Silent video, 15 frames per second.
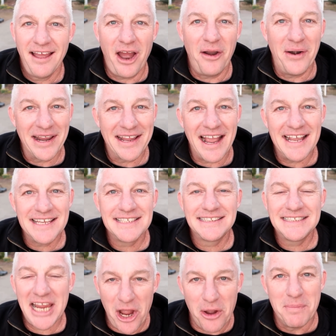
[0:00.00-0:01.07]
All right, guys,
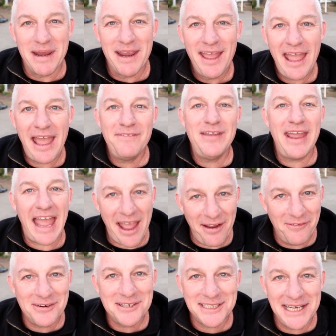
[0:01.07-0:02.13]
tell me, have you
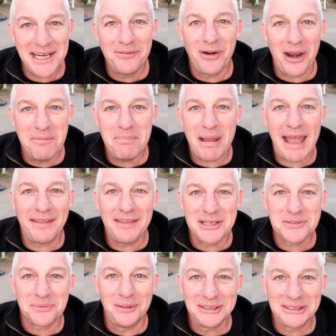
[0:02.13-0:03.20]
ever seen run bad
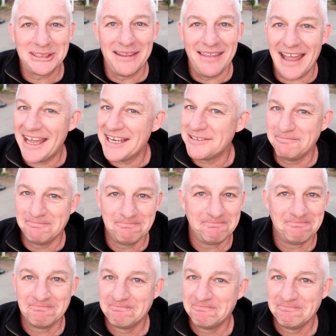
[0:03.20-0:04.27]
that's worse than that?
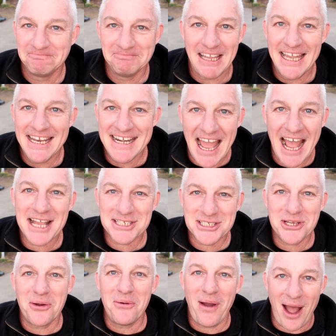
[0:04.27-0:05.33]
Not
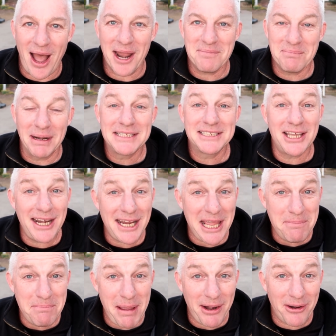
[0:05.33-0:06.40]
so hot, but it's going to
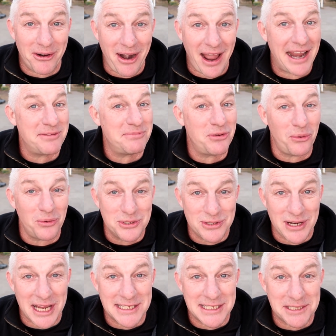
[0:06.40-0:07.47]
get better. I told
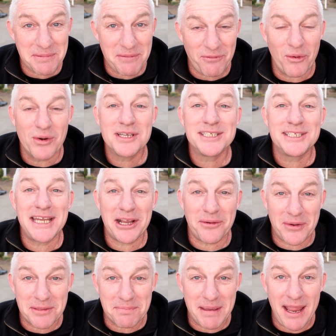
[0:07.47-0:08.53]
you guys this before. Stick
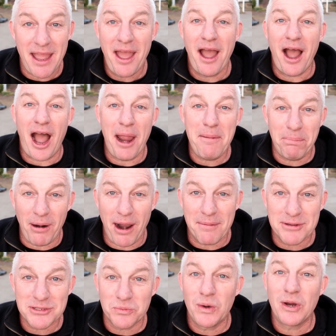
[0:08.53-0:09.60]
with me. I
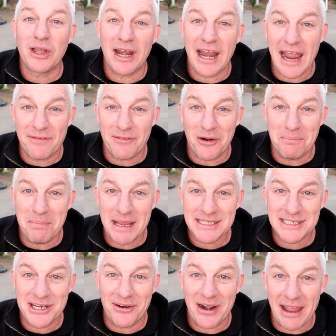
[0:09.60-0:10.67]
promise we're going to have our
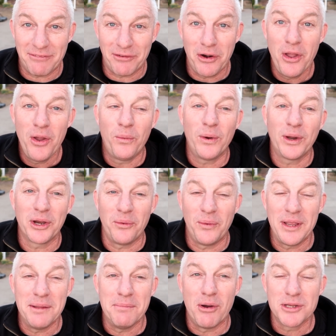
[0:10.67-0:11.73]
best year ever. We're going to
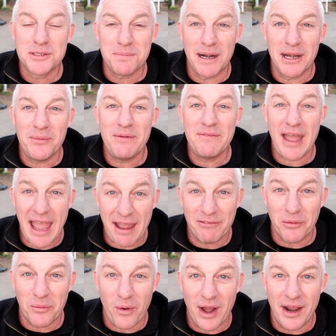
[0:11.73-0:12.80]
win the most money we've
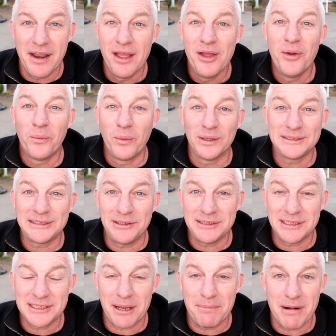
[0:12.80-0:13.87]
ever won. World
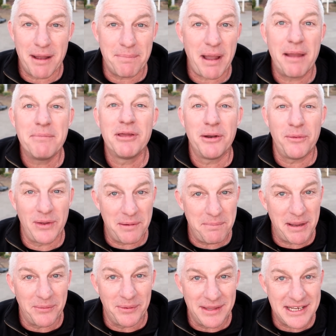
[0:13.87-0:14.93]
Series is coming up. I'm going to win a
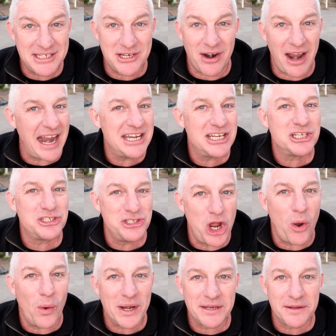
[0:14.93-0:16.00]
big one this year. I just
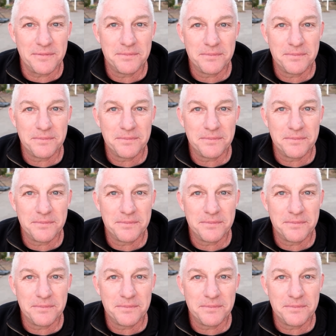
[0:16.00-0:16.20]
know it.